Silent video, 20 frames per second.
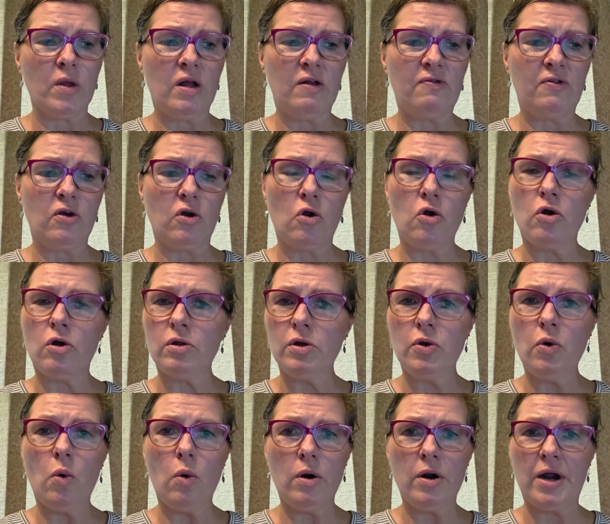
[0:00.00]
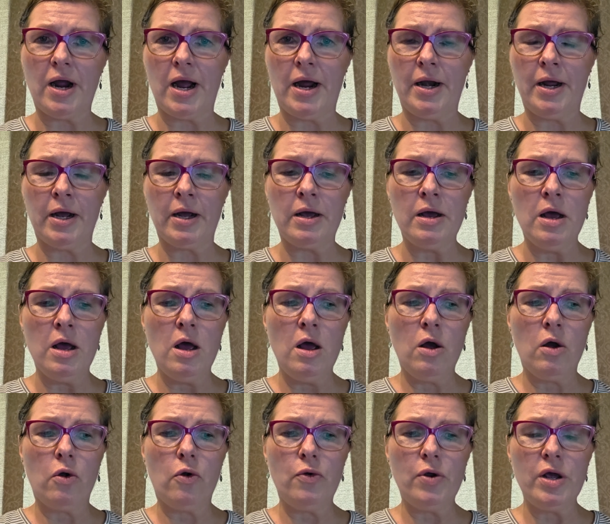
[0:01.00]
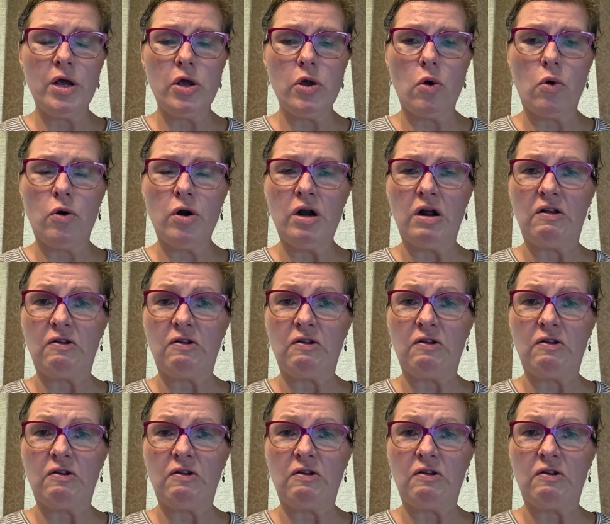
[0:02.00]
it's the Kirkland organic Greek yogurt.